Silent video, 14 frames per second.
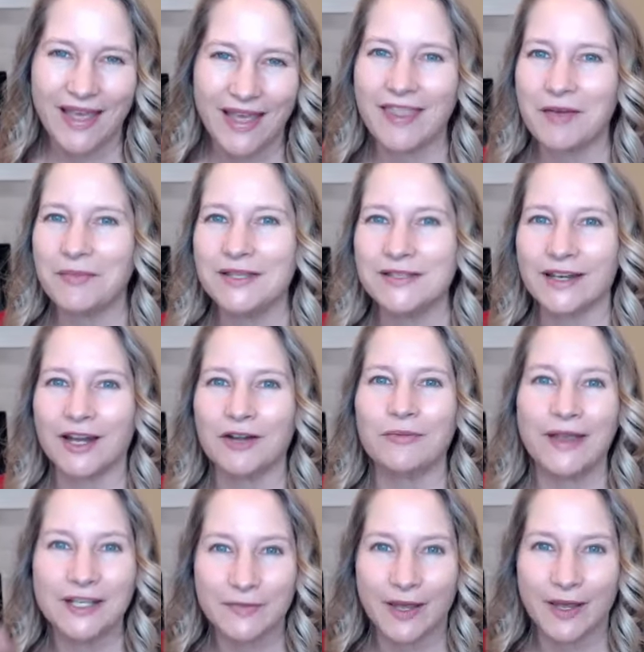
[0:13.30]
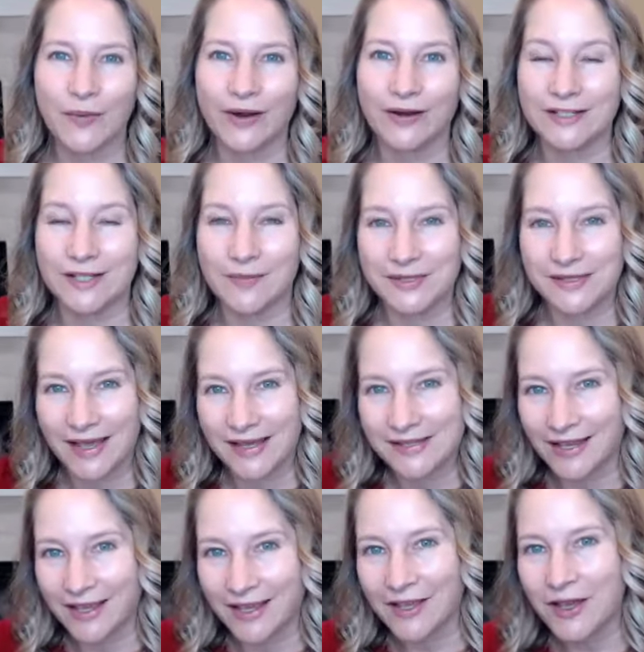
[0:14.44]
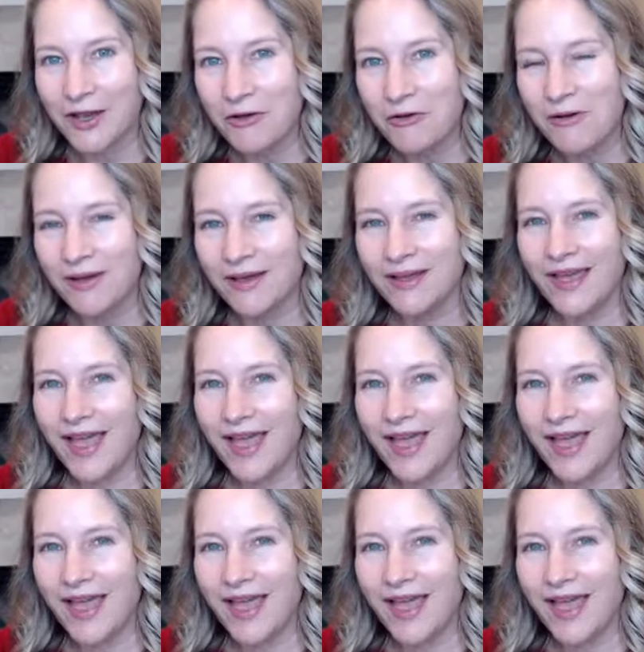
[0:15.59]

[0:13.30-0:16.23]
And that means that I raise my awareness up as high as I can go.